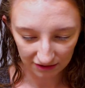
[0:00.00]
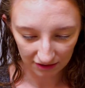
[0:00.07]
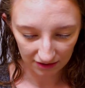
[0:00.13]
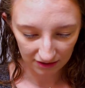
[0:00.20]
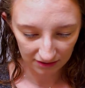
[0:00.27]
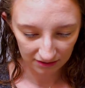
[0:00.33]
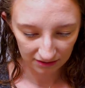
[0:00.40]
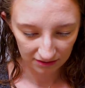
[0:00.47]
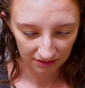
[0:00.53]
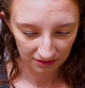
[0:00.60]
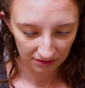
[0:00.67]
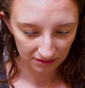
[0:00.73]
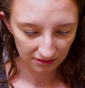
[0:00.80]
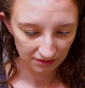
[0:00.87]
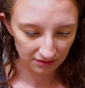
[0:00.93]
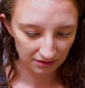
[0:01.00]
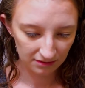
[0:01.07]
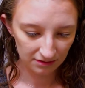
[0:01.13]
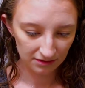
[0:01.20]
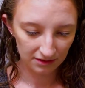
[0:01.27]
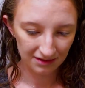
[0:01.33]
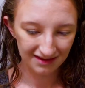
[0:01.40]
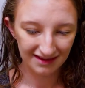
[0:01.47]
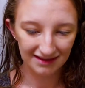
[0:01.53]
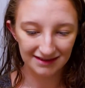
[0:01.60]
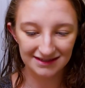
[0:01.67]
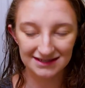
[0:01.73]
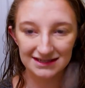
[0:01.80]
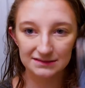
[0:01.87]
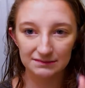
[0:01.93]
saw.
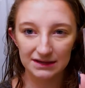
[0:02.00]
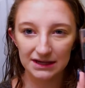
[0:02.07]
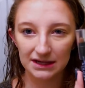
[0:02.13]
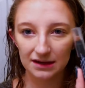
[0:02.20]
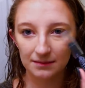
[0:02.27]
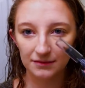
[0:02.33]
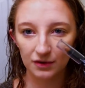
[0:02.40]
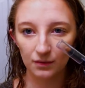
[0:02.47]
This is medium.